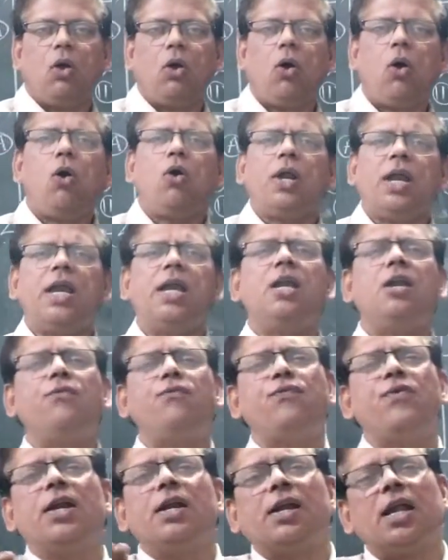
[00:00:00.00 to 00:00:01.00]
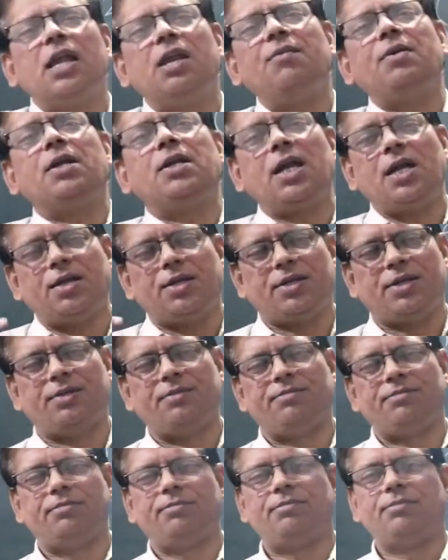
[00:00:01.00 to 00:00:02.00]
Or any different relevant
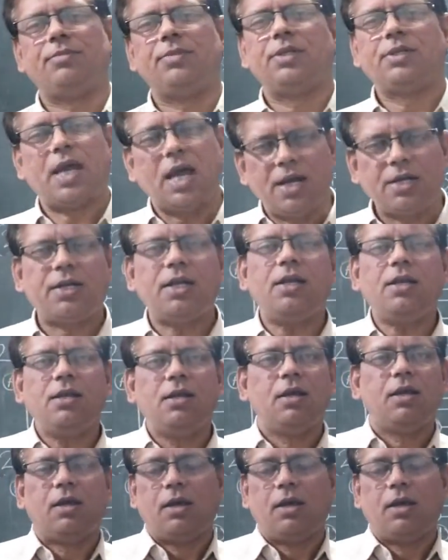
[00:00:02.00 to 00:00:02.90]
title.